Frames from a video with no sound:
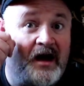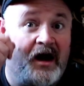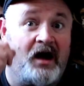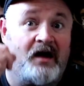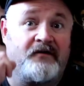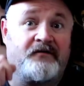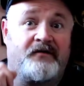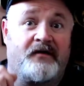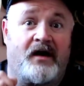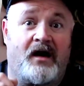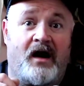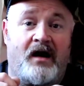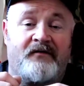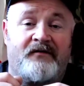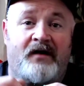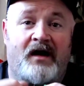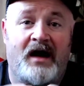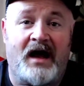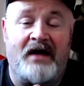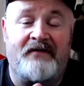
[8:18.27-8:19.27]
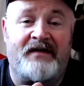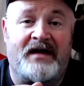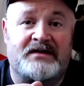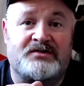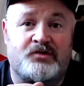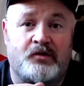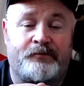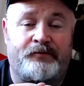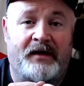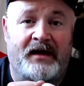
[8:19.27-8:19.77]
of
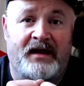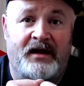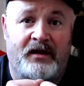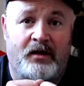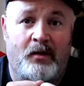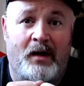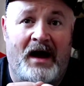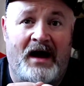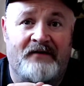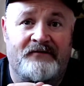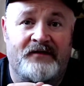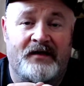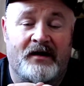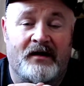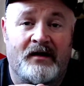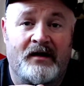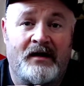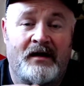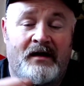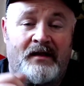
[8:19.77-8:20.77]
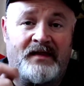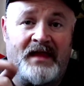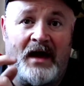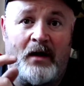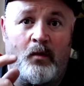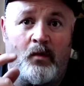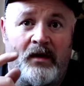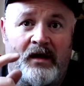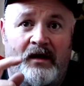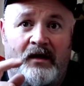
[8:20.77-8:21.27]
extra plate that you have there
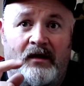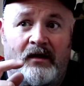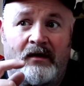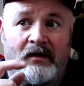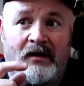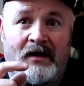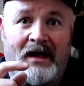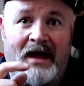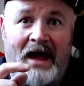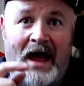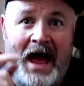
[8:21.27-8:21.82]
that will